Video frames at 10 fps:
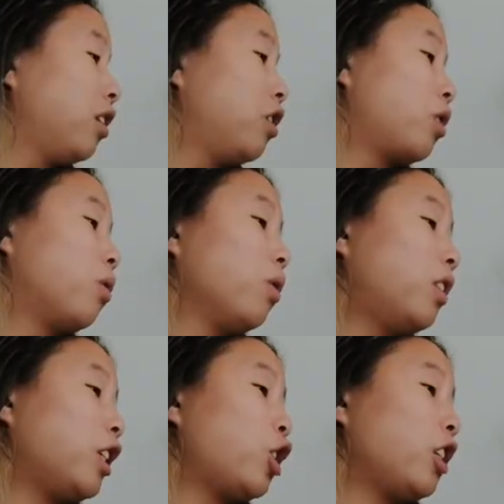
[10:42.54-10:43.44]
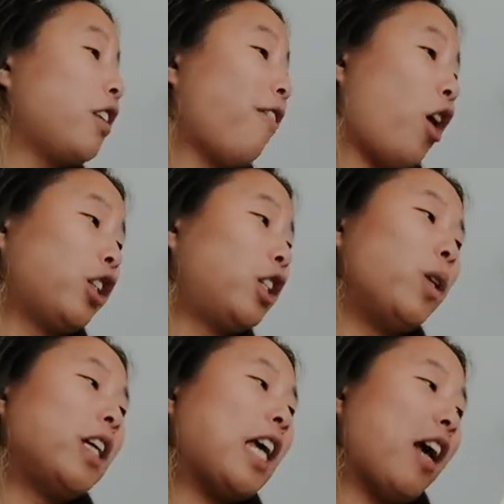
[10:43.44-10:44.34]
School District of
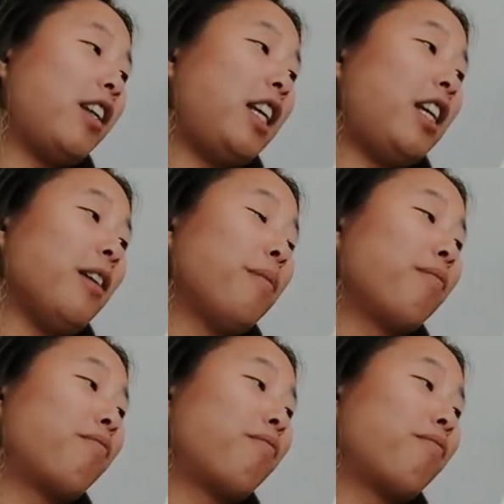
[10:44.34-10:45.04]
Osceola County,